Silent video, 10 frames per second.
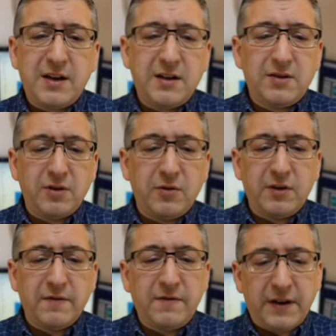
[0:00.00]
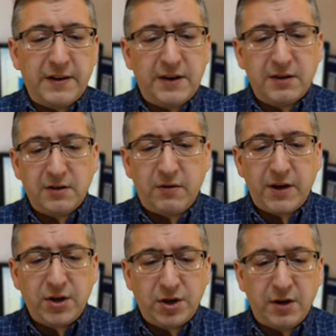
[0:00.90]
need to configure the
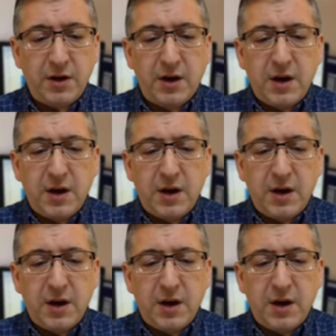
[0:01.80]
integration.